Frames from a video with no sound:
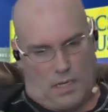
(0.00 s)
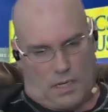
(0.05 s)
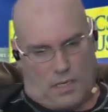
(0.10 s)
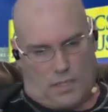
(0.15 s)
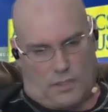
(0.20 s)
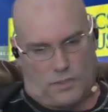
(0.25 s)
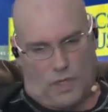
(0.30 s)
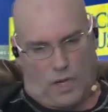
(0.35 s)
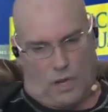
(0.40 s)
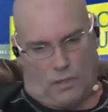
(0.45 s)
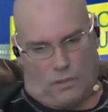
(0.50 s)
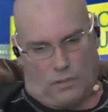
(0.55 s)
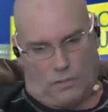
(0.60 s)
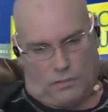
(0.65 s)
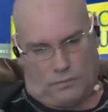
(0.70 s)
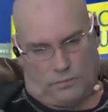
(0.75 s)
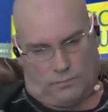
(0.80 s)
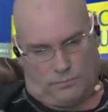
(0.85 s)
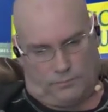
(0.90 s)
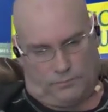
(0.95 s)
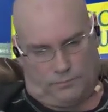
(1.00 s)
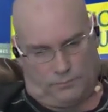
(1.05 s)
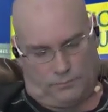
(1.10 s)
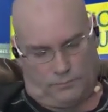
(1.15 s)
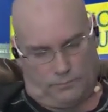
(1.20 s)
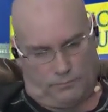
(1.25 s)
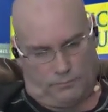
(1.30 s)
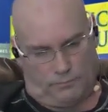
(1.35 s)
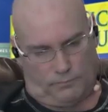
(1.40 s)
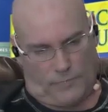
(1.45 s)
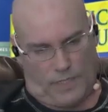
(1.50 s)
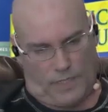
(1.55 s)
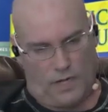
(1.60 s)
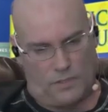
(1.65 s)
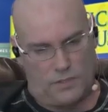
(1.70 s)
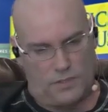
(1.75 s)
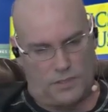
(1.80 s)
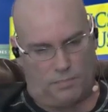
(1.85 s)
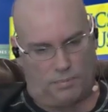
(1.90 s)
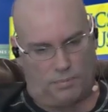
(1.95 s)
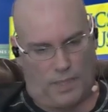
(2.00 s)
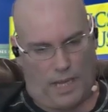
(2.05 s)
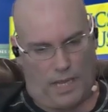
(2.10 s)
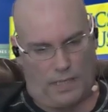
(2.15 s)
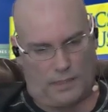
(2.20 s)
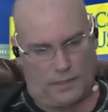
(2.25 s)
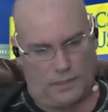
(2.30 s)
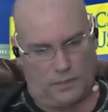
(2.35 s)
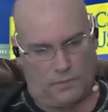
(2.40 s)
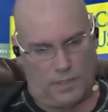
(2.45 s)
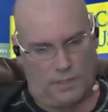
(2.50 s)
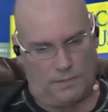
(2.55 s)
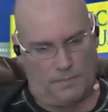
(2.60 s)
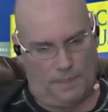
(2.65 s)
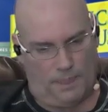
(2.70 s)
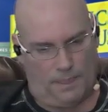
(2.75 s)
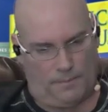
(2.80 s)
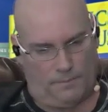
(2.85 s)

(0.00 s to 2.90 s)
So here's the plan, little one.